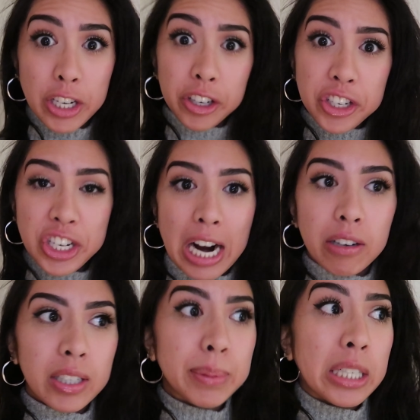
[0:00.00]
I took a
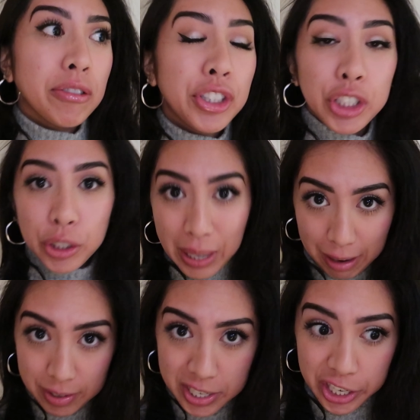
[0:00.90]
shower about 2
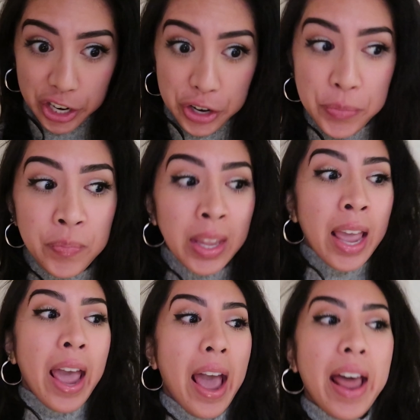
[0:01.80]
hours ago,
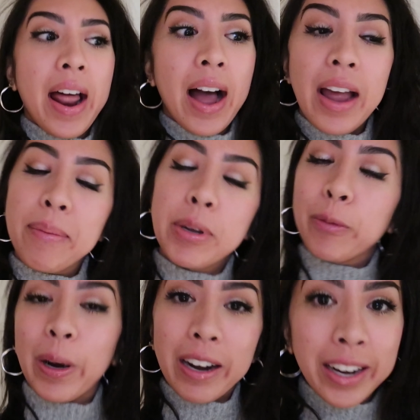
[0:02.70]
and I have been
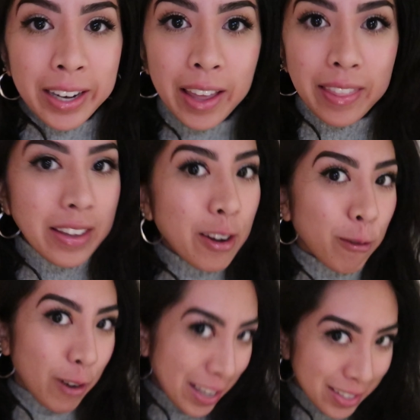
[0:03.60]
wearing the
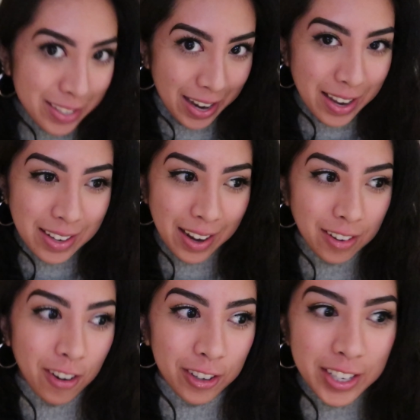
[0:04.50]
red set, and
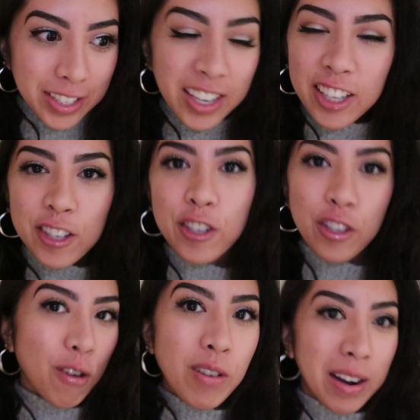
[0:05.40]
honestly, it's
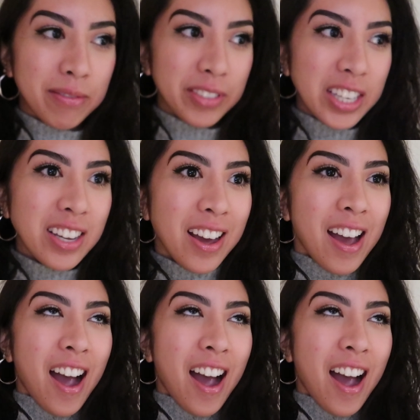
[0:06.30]
so comfy.